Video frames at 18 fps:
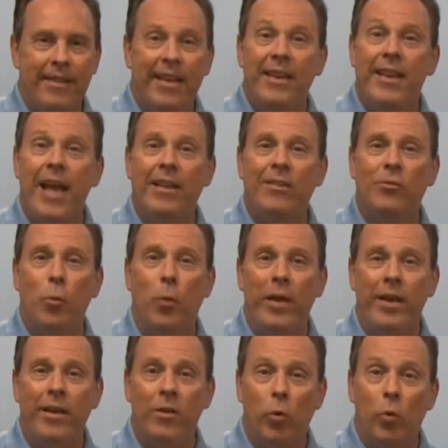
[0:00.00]
Next
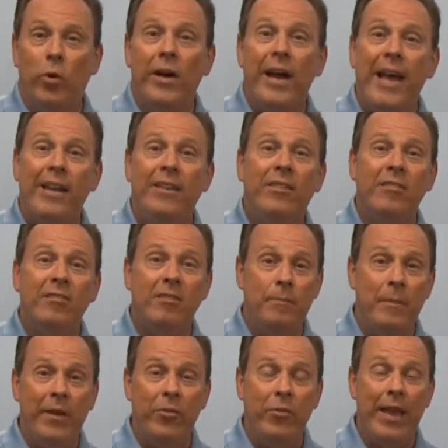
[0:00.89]
week, we'll head to
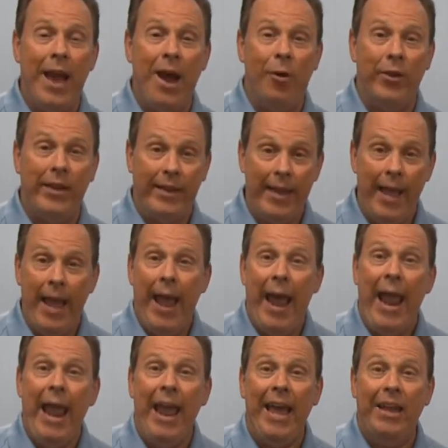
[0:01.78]
Smith County
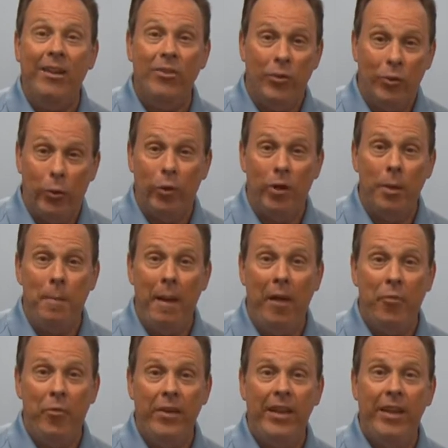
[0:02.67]
and learn
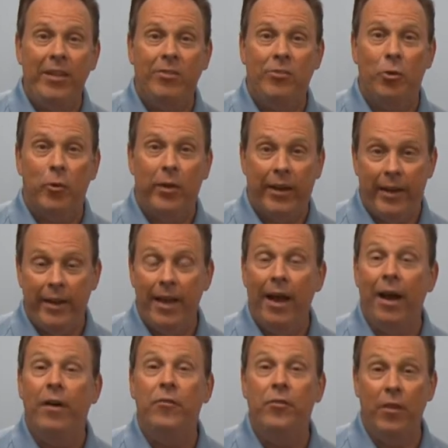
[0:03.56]
about the history
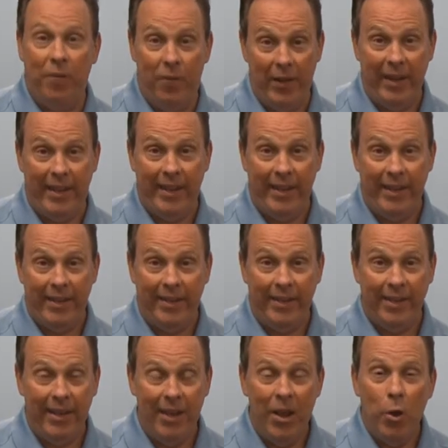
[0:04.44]
of Defeated.
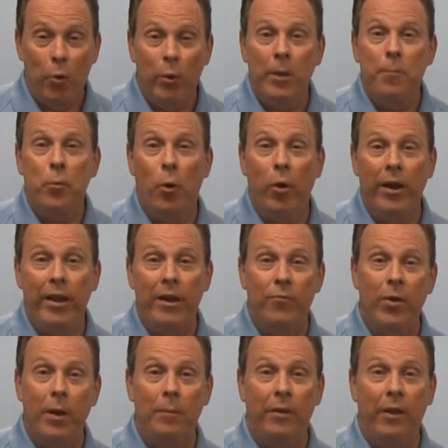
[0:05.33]
Reporting
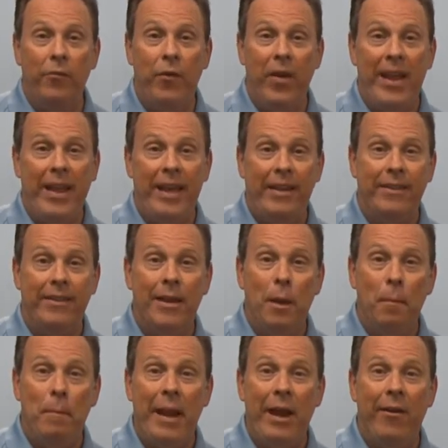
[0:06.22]
from Lafayette,
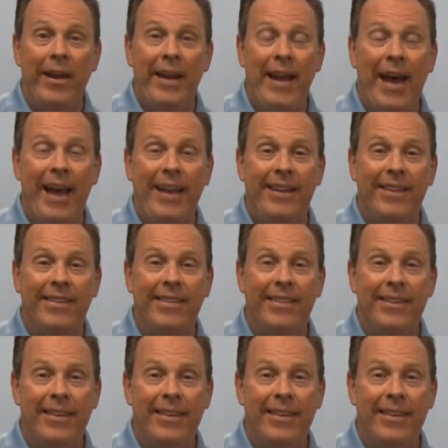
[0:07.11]
Barry Hyatt,